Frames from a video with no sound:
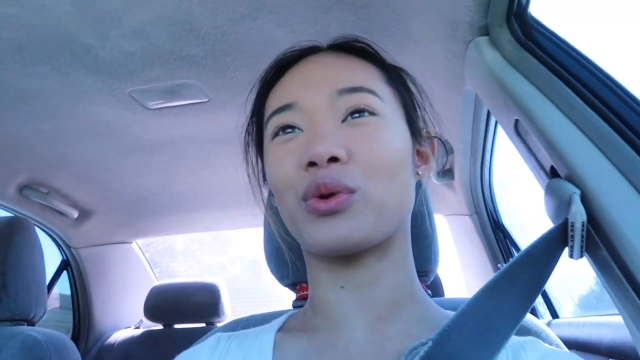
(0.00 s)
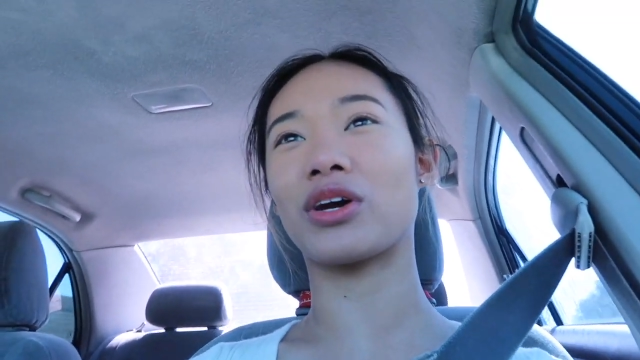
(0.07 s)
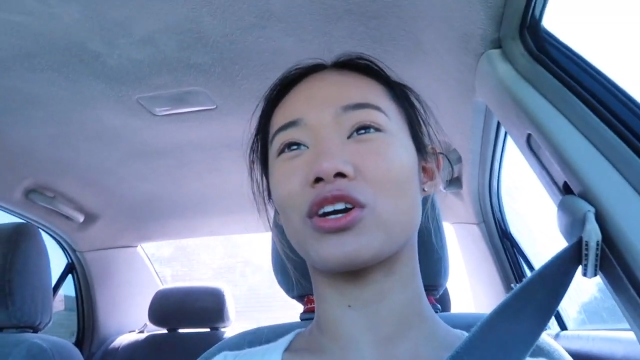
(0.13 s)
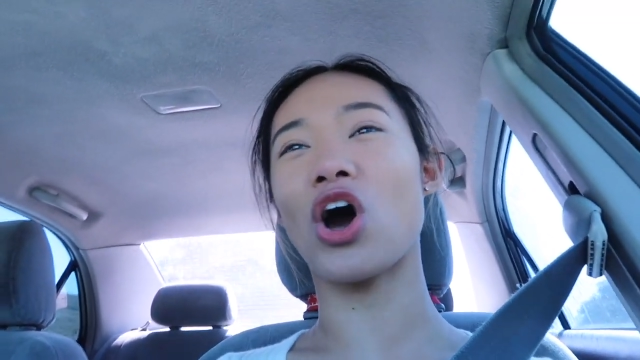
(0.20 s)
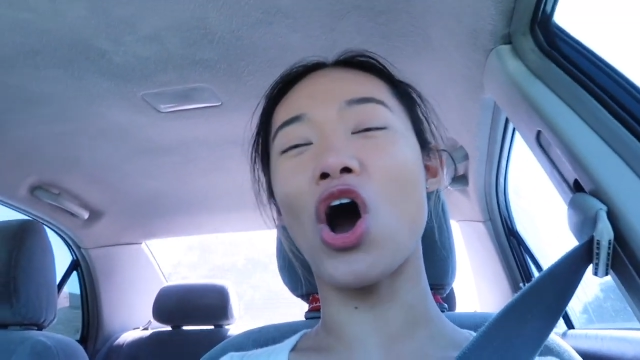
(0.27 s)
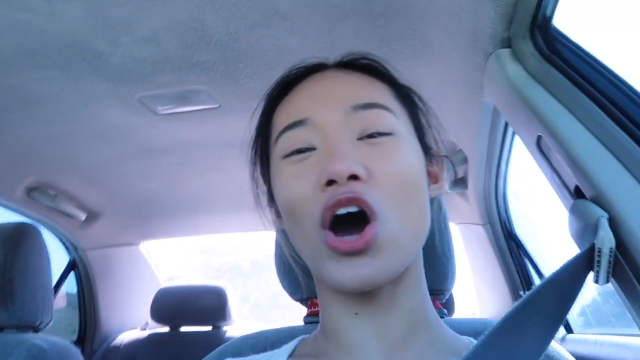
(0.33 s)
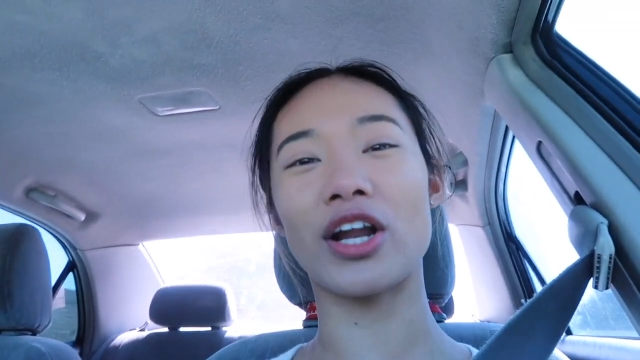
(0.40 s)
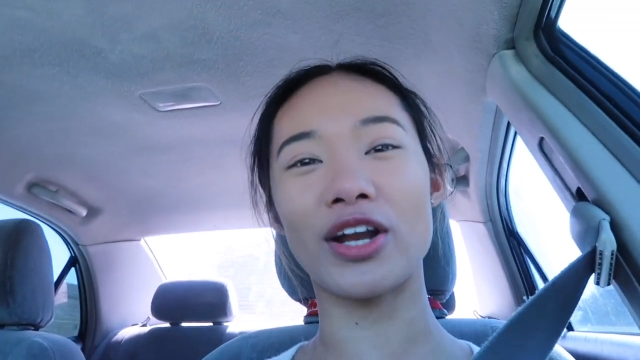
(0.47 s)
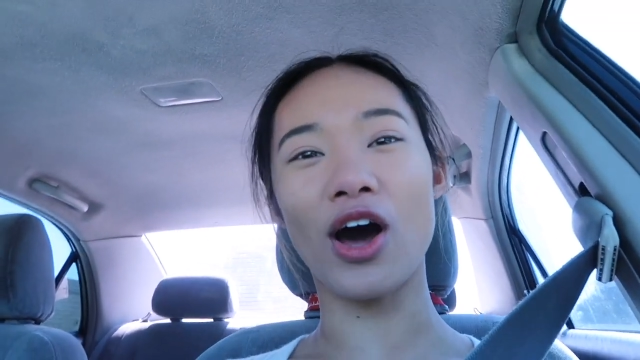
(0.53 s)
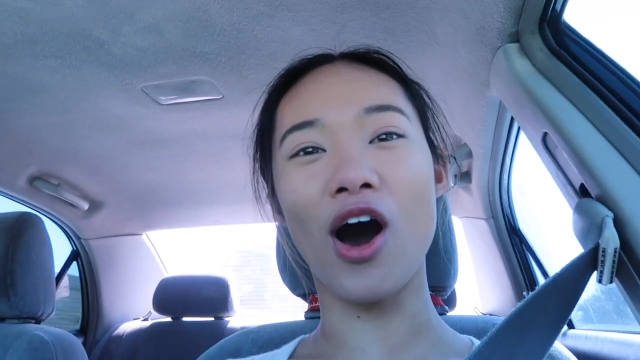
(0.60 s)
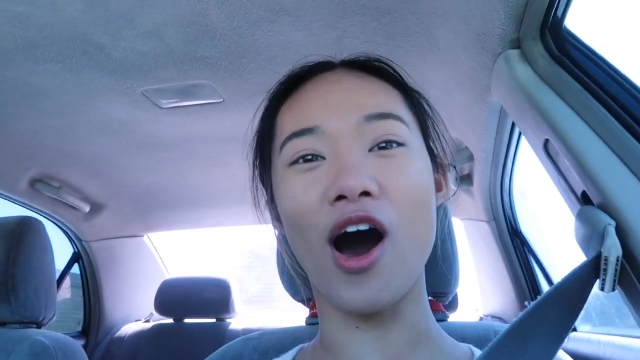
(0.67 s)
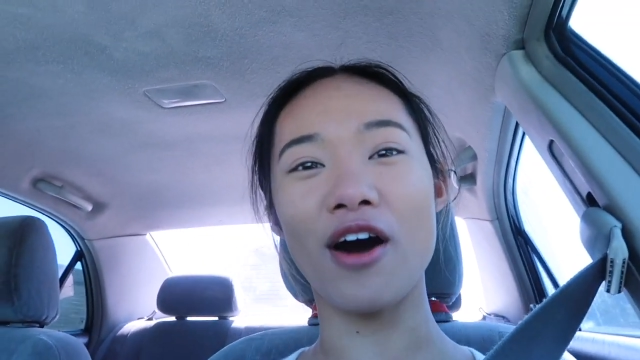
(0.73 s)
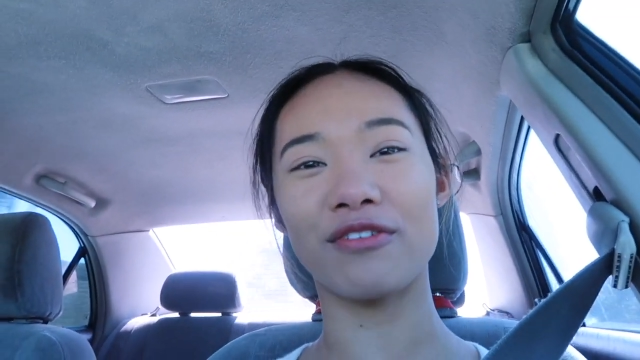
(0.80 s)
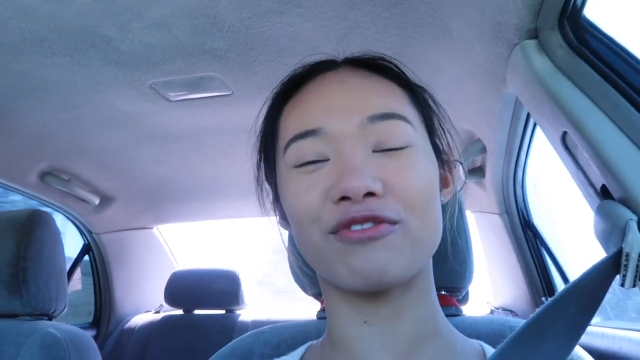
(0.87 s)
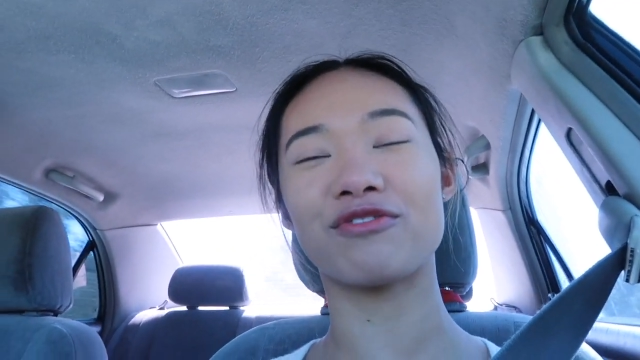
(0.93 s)
a weird on and
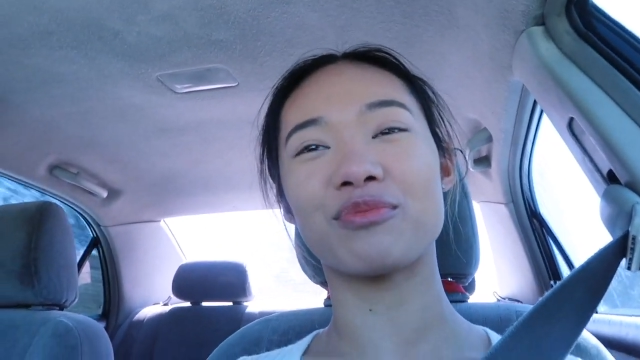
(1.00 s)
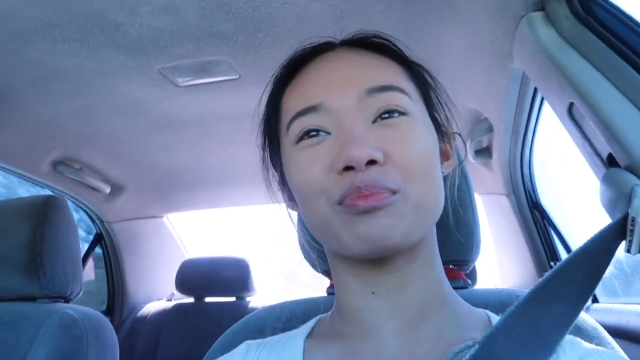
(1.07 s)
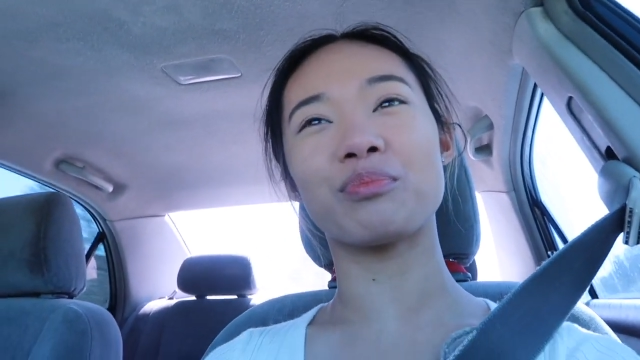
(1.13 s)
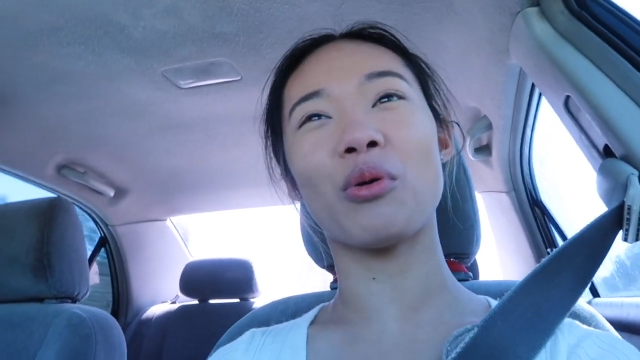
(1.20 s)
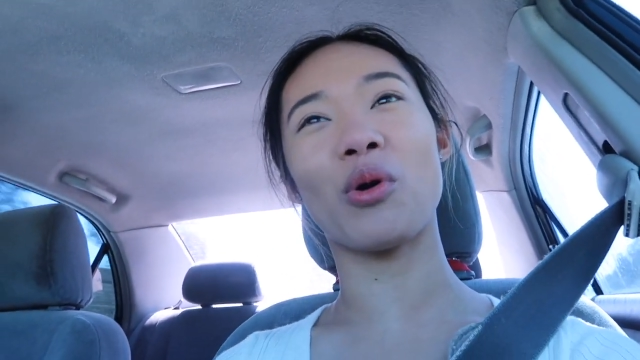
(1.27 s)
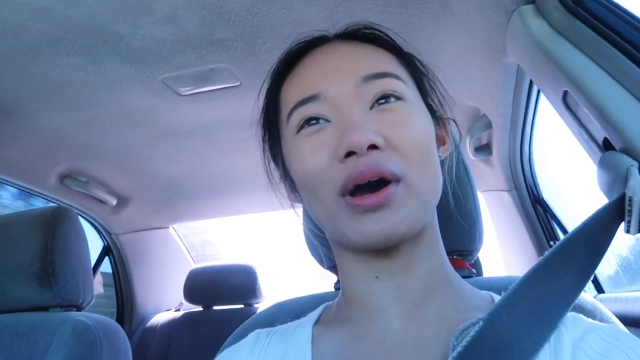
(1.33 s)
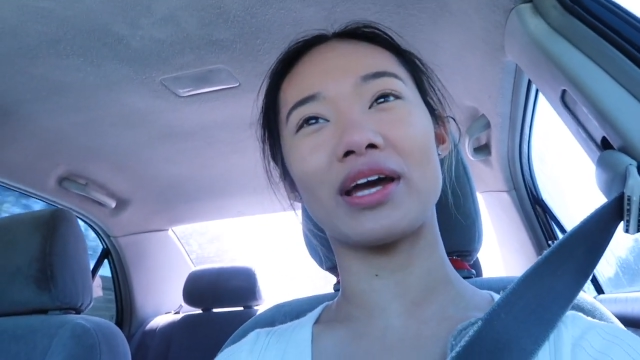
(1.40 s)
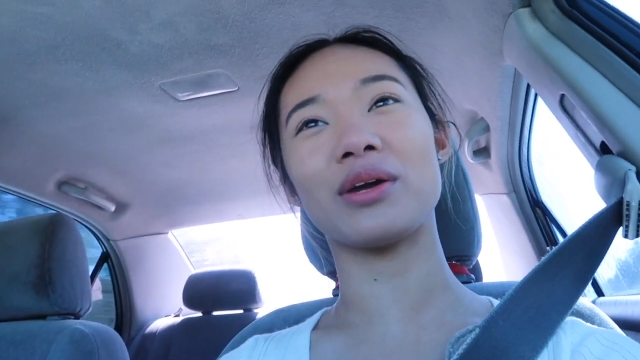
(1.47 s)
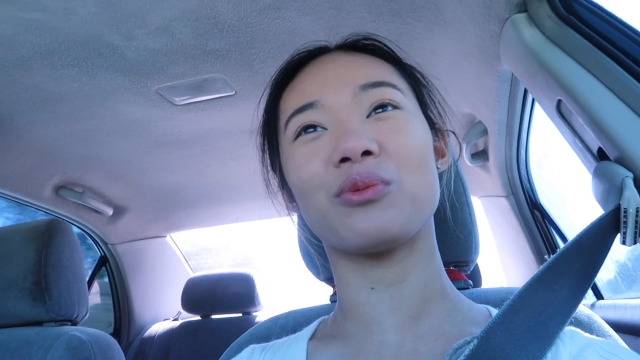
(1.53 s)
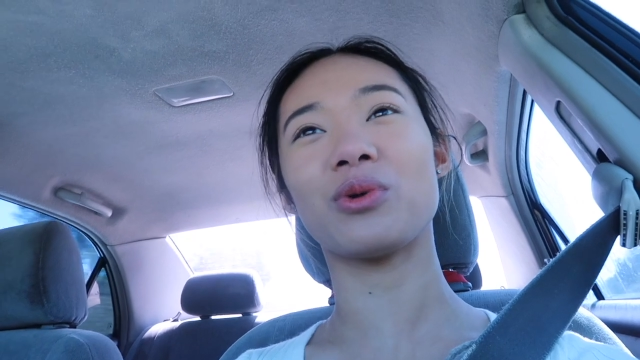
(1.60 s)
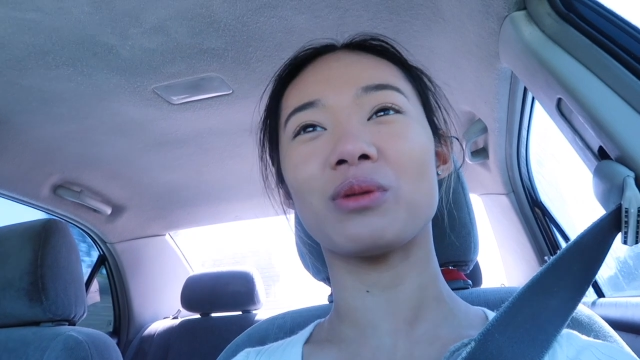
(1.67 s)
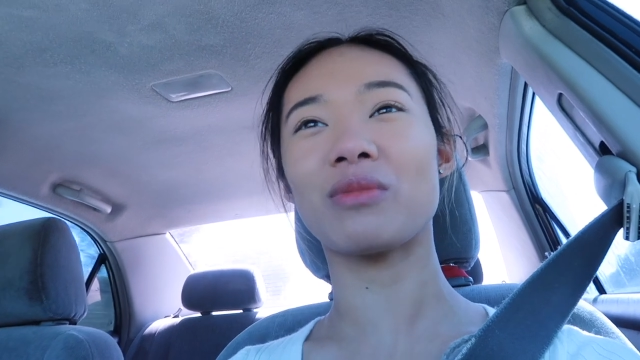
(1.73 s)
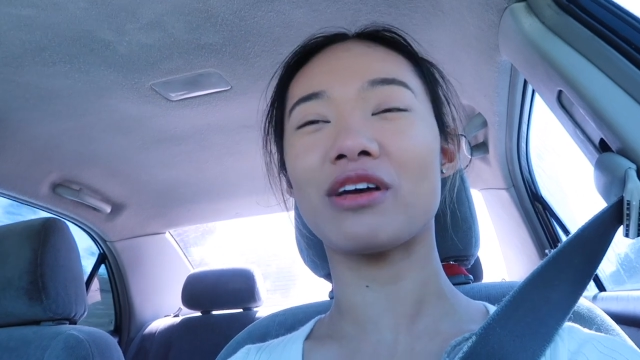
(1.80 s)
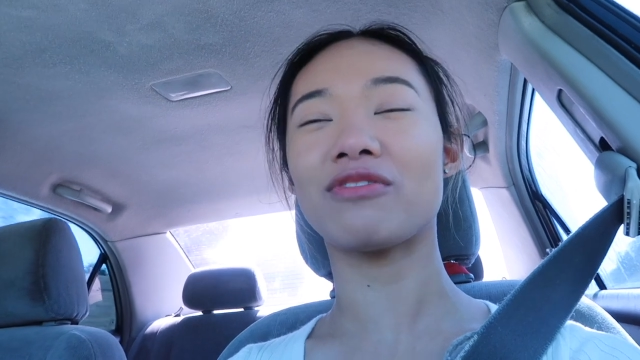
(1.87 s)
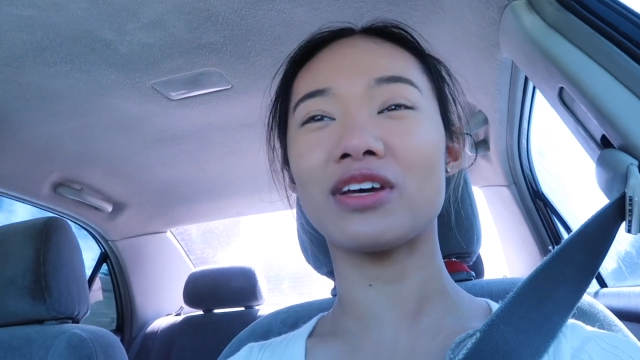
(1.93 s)
off point
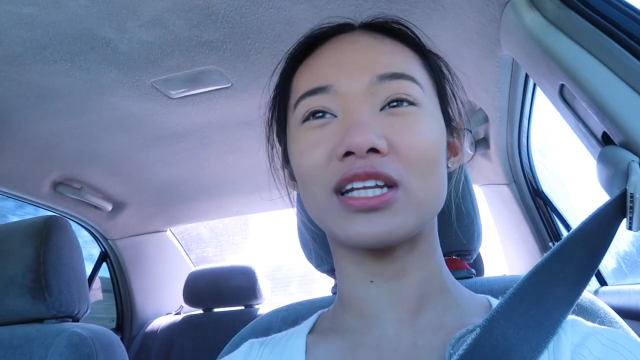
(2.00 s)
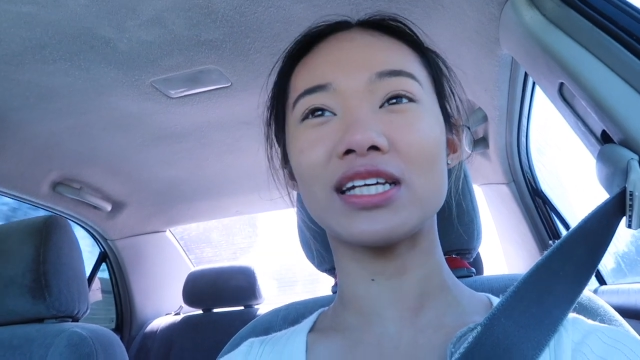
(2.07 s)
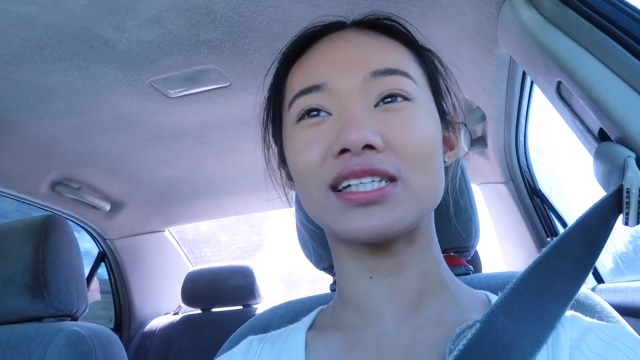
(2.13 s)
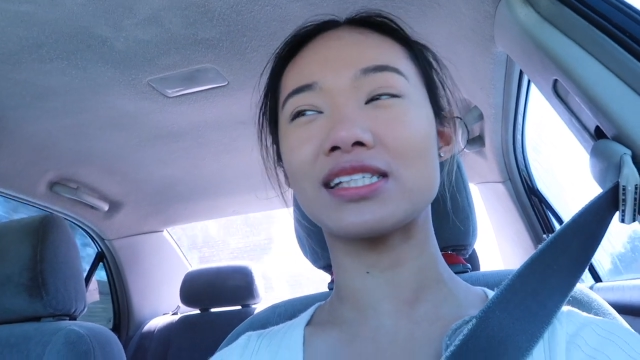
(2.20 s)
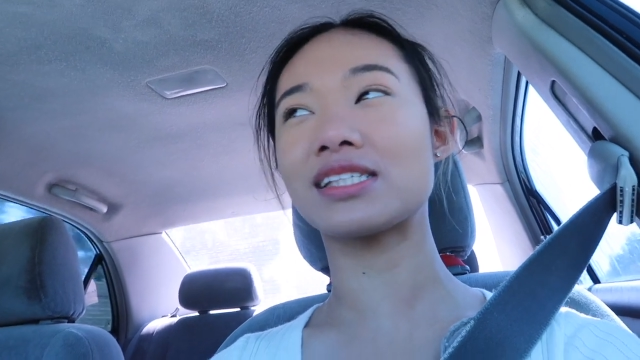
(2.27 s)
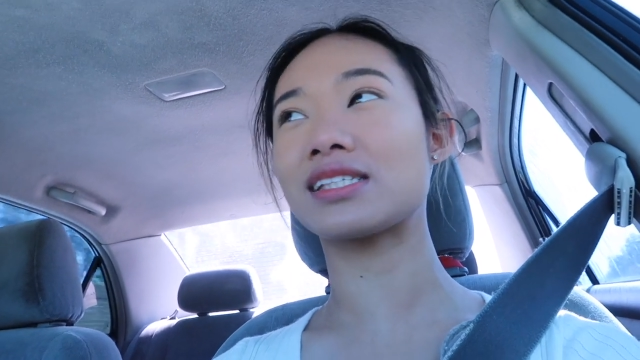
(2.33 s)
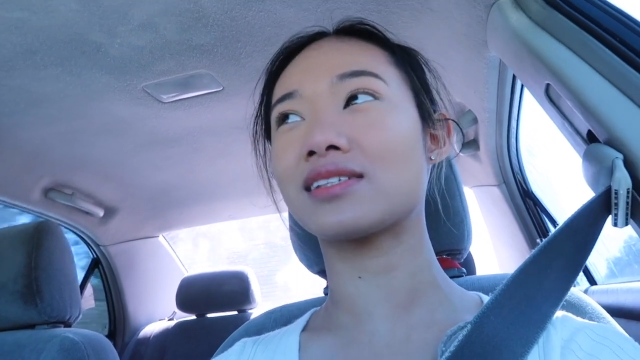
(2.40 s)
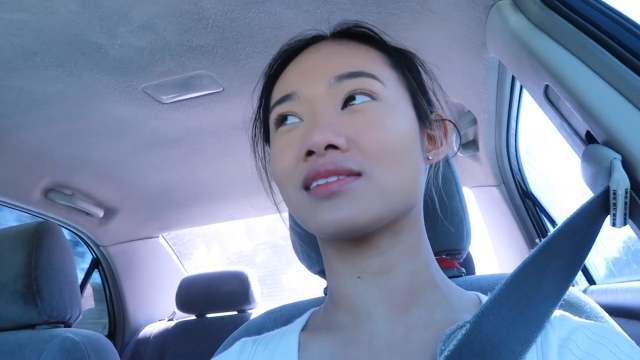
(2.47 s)
with my fitness.